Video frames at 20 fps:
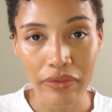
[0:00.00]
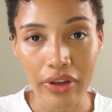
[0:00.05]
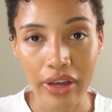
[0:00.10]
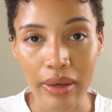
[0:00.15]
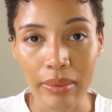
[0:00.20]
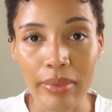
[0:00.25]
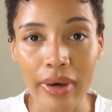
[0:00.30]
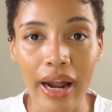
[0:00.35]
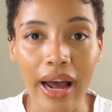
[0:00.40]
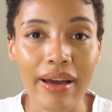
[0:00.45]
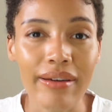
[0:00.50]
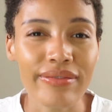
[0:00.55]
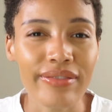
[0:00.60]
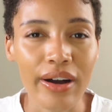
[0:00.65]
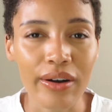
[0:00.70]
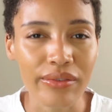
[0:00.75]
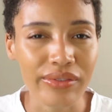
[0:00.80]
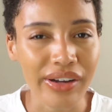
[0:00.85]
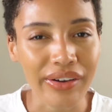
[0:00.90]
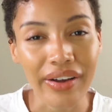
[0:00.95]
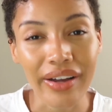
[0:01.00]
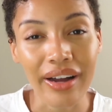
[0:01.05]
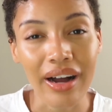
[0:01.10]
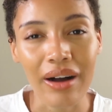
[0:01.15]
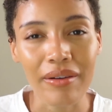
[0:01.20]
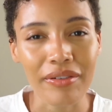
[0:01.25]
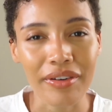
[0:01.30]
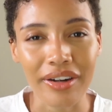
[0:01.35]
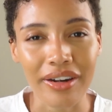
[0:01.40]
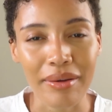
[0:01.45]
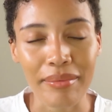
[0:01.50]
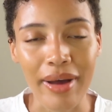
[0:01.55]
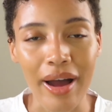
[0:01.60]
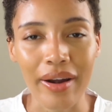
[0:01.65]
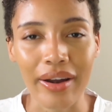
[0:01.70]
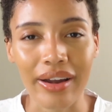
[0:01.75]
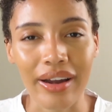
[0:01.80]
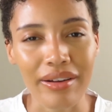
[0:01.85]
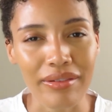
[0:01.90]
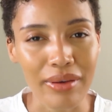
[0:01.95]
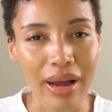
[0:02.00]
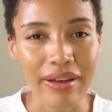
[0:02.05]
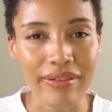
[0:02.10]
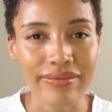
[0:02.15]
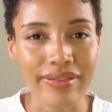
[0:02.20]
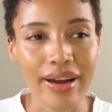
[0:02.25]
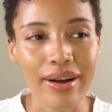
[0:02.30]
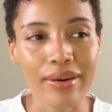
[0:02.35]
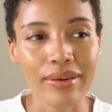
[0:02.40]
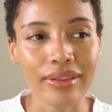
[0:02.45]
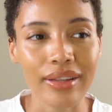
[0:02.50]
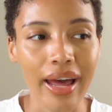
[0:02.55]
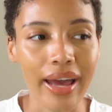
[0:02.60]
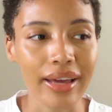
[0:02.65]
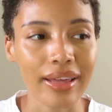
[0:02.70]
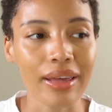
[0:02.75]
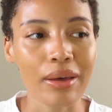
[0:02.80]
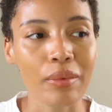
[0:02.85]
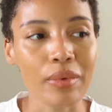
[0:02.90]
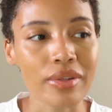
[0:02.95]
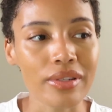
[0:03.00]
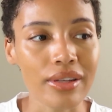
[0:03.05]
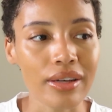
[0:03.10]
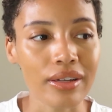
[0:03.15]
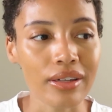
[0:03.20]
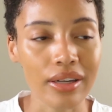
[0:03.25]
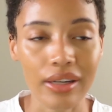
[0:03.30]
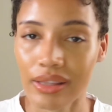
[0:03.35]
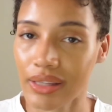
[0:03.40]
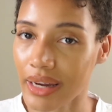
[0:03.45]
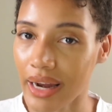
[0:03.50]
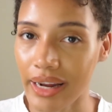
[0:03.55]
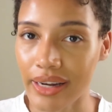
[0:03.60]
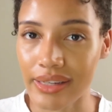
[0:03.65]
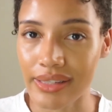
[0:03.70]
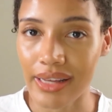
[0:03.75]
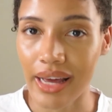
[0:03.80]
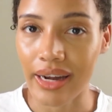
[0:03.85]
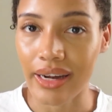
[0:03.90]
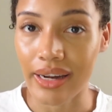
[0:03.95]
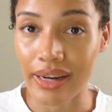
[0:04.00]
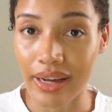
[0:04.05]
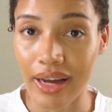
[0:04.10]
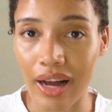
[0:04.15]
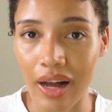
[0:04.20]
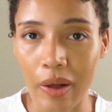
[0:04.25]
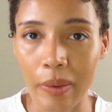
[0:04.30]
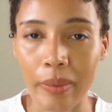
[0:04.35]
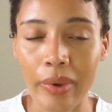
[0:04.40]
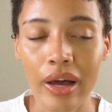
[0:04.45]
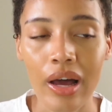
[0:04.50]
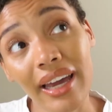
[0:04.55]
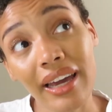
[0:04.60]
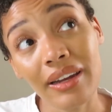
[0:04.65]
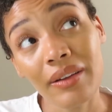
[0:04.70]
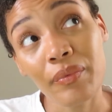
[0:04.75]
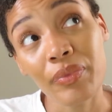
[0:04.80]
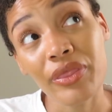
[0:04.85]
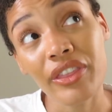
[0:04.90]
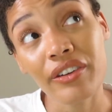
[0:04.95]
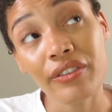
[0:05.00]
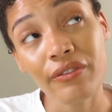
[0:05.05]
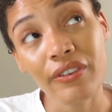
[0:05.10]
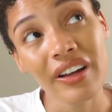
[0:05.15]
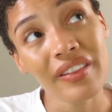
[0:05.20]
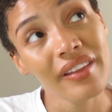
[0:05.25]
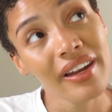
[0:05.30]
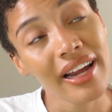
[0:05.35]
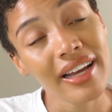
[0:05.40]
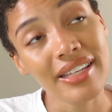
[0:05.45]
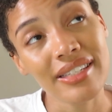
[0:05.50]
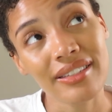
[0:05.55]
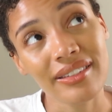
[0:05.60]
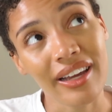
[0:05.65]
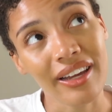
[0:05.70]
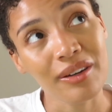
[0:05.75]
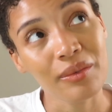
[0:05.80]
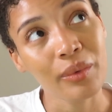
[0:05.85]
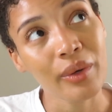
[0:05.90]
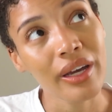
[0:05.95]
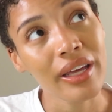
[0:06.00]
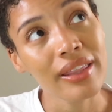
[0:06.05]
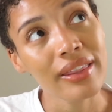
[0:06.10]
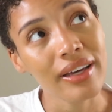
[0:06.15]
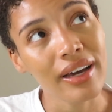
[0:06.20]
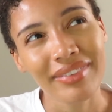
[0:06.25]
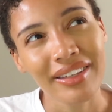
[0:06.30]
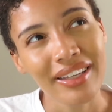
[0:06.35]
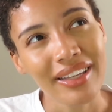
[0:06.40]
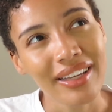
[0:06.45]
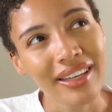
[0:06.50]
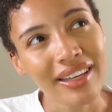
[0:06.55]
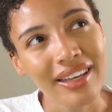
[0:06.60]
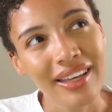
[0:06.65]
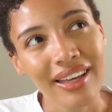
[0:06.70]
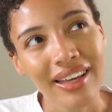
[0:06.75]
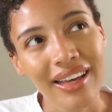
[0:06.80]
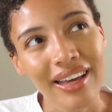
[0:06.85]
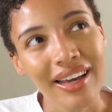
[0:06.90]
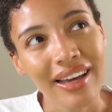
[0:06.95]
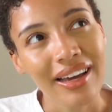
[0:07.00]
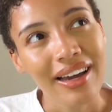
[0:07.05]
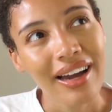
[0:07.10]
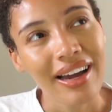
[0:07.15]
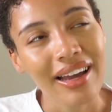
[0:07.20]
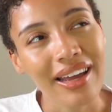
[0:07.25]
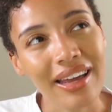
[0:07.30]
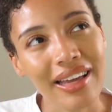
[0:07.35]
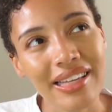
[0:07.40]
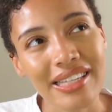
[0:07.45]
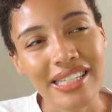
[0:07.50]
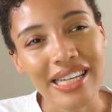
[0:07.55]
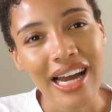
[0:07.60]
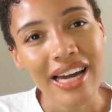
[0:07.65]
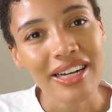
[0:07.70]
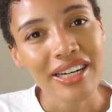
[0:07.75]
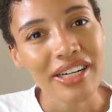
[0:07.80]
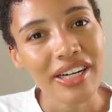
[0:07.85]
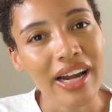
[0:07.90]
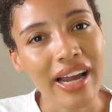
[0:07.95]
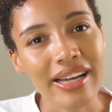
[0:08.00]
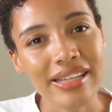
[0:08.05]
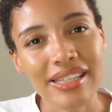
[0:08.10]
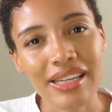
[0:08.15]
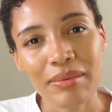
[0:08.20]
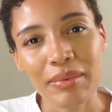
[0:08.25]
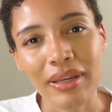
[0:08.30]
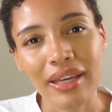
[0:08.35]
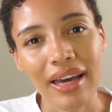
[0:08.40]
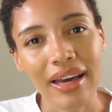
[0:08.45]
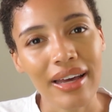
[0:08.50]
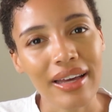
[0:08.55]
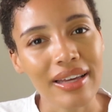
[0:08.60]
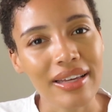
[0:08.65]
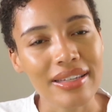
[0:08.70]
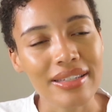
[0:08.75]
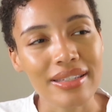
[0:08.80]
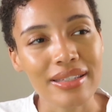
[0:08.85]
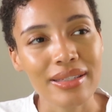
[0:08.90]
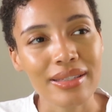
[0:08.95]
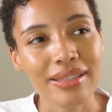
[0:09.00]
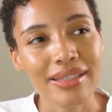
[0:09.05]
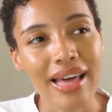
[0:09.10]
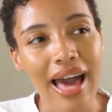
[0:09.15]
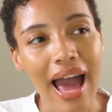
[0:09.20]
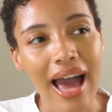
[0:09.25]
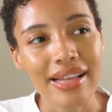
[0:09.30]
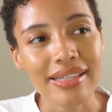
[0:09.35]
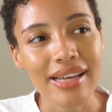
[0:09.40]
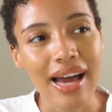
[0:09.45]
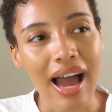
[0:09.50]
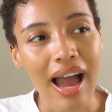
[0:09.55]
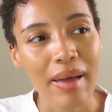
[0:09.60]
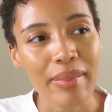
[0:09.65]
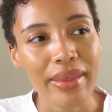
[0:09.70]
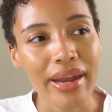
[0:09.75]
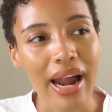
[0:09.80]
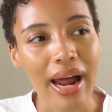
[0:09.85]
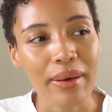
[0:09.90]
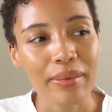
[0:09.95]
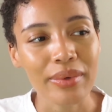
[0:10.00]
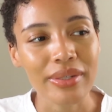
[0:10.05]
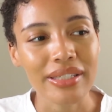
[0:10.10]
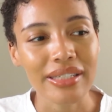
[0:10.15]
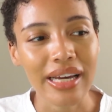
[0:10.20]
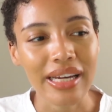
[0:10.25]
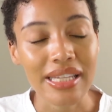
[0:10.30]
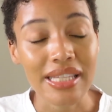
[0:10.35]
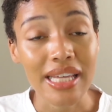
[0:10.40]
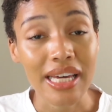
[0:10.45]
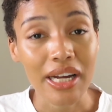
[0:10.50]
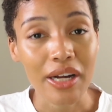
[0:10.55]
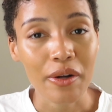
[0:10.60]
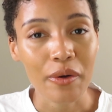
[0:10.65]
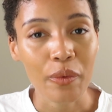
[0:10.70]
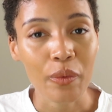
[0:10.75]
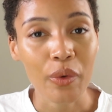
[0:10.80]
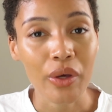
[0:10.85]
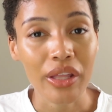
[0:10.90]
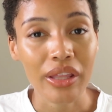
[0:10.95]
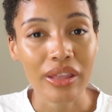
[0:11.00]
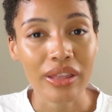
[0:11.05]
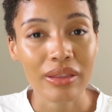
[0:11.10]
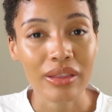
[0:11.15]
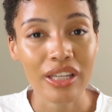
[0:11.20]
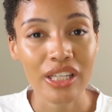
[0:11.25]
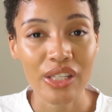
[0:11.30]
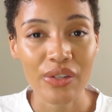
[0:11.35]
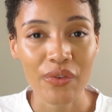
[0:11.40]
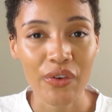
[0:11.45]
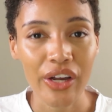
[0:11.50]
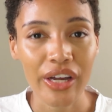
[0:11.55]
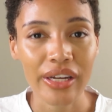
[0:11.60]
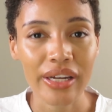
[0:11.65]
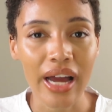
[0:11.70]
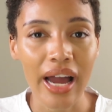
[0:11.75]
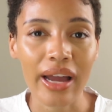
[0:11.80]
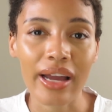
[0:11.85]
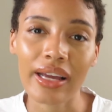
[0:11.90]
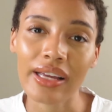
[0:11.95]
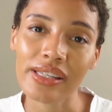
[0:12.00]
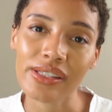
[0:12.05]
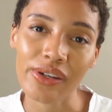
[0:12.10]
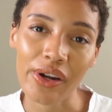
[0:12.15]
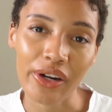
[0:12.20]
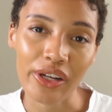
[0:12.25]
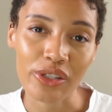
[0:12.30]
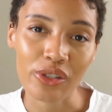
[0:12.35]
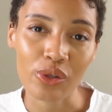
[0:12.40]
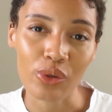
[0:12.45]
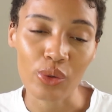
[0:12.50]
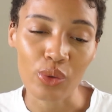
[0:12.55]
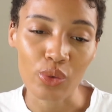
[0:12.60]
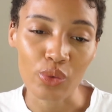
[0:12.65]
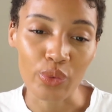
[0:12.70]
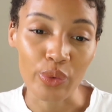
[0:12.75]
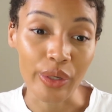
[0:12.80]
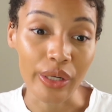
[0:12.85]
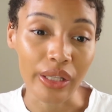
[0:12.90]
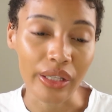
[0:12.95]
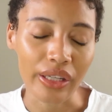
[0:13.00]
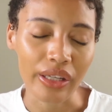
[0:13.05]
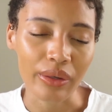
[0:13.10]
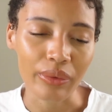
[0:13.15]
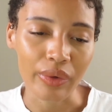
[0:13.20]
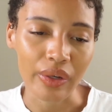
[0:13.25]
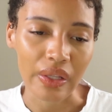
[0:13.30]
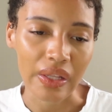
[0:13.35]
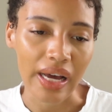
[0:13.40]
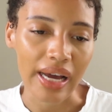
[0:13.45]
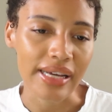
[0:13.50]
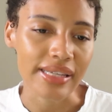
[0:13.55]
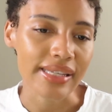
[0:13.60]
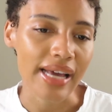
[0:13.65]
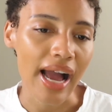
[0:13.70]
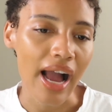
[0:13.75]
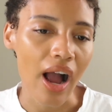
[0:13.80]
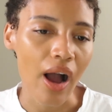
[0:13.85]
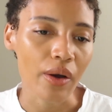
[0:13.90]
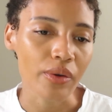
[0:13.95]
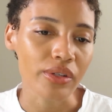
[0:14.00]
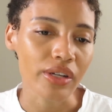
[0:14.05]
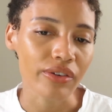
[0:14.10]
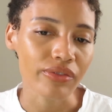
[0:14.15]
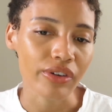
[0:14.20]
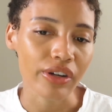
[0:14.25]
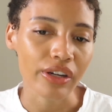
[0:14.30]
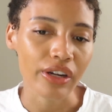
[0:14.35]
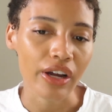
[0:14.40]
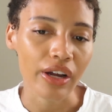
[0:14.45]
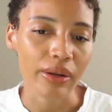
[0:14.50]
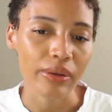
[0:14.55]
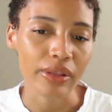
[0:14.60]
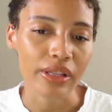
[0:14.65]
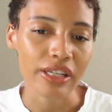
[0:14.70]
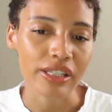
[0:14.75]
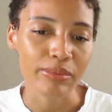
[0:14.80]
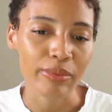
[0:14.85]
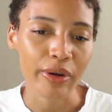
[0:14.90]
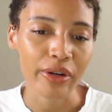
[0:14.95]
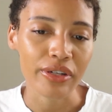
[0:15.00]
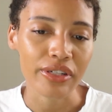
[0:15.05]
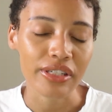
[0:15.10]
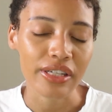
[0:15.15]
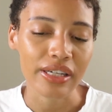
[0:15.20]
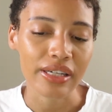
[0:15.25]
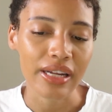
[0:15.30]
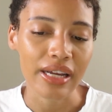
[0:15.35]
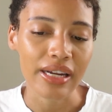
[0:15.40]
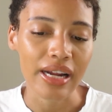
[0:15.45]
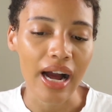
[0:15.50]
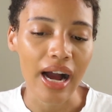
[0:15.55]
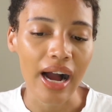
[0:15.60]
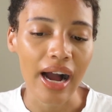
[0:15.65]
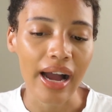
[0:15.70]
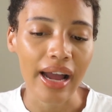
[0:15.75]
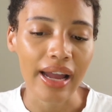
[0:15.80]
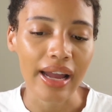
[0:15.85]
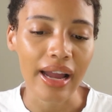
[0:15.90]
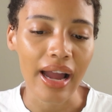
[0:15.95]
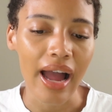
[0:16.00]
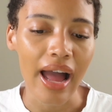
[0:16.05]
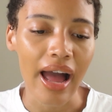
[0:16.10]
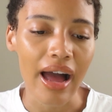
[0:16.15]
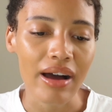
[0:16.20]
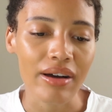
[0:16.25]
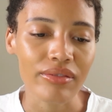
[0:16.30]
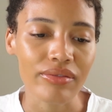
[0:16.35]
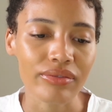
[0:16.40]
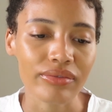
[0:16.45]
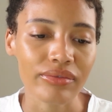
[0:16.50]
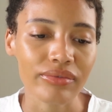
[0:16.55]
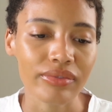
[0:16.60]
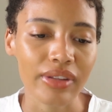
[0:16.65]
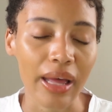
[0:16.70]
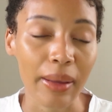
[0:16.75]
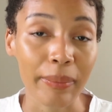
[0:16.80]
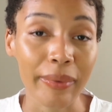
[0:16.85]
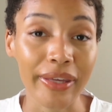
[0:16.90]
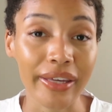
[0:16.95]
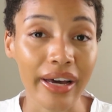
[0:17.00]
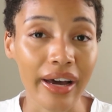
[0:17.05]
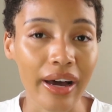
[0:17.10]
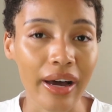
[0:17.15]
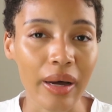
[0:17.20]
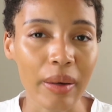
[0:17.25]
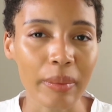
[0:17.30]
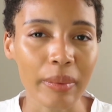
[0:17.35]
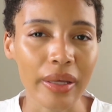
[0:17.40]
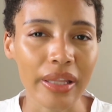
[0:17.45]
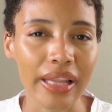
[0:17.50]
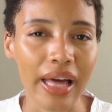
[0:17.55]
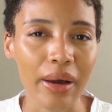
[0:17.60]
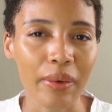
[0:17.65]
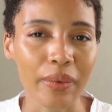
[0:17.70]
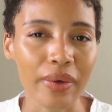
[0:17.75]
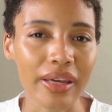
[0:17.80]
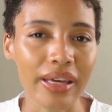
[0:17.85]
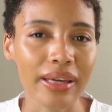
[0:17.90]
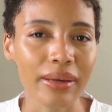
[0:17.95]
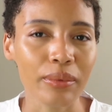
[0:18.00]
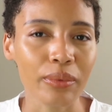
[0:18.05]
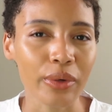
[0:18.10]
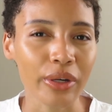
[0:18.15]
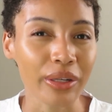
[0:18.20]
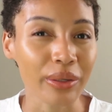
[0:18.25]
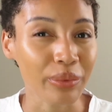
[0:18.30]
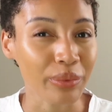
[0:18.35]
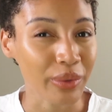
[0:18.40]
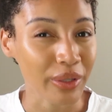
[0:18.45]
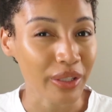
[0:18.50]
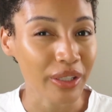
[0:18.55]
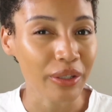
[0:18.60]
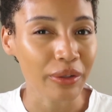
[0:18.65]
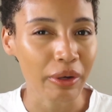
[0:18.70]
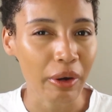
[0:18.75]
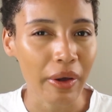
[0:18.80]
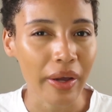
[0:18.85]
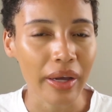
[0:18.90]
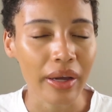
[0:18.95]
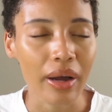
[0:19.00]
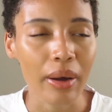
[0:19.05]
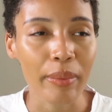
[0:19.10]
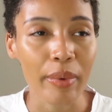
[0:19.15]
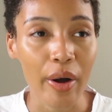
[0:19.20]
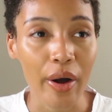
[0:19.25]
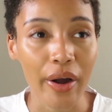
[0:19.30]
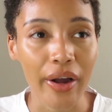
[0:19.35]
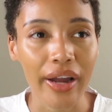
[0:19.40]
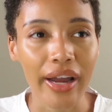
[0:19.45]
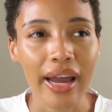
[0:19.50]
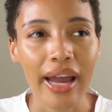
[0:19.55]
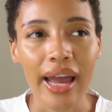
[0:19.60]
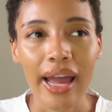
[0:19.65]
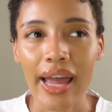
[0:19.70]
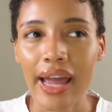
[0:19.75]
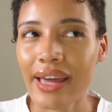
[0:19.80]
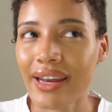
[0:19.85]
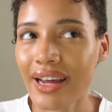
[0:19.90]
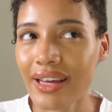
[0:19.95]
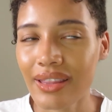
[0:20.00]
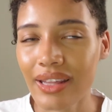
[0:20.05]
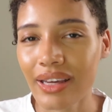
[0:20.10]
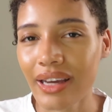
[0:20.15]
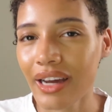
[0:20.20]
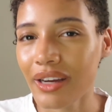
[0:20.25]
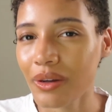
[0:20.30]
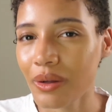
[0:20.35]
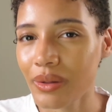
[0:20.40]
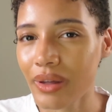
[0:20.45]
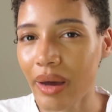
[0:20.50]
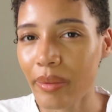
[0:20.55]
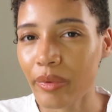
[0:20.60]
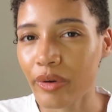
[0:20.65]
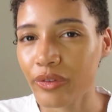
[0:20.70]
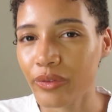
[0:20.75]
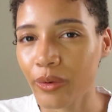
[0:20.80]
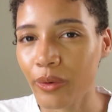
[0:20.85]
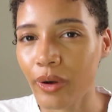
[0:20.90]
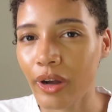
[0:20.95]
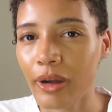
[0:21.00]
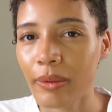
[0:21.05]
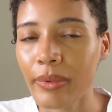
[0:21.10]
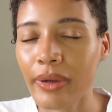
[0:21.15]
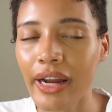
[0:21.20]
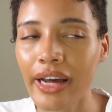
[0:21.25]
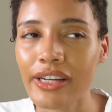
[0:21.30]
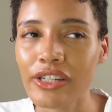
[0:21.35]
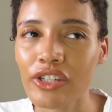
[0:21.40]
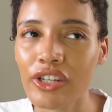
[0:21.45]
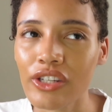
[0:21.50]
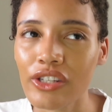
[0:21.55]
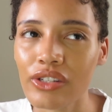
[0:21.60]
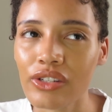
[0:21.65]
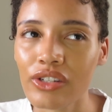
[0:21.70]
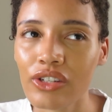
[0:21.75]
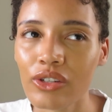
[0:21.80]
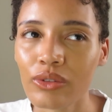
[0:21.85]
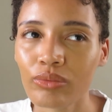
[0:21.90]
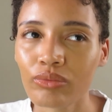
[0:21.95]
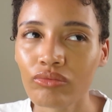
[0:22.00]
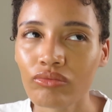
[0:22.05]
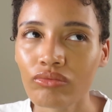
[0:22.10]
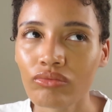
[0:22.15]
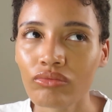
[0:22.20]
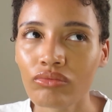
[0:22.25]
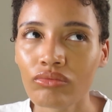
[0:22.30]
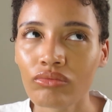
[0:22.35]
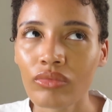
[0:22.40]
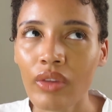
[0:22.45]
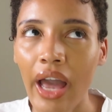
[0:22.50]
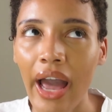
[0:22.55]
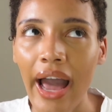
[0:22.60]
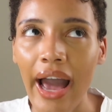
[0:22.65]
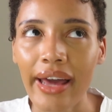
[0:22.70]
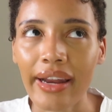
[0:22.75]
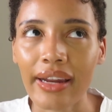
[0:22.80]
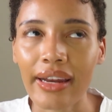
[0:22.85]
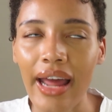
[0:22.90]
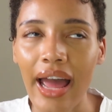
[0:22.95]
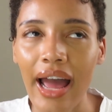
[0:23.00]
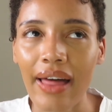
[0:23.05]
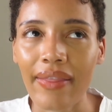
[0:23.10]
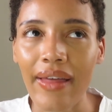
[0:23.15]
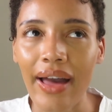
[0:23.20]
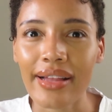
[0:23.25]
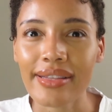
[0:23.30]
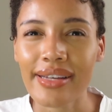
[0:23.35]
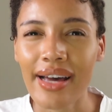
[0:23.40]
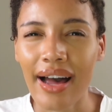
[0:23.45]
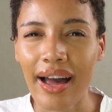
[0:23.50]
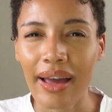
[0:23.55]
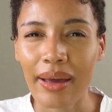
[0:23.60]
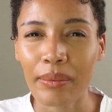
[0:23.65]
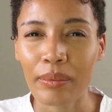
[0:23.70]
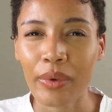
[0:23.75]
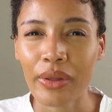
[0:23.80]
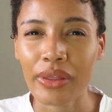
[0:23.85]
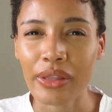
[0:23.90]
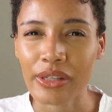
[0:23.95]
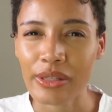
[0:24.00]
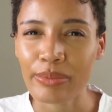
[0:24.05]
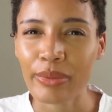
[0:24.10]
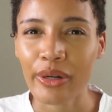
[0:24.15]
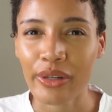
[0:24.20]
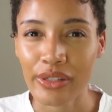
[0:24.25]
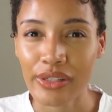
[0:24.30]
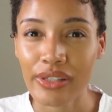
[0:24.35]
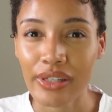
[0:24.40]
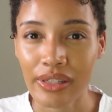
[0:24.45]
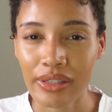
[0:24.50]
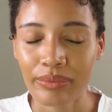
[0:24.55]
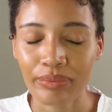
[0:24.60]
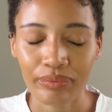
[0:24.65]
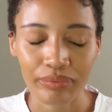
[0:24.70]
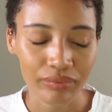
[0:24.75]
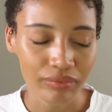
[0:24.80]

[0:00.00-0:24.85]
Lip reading: it, but I felt very confident about it. I felt like it was good that I decided to come. And the friend that I stayed with, it's kind of crazy because that time that I was like there with this friend, I started to really realize how different this person and I have like become, and that we were really growing apart. And I think I knew that before, but I just hadn't had that time with this person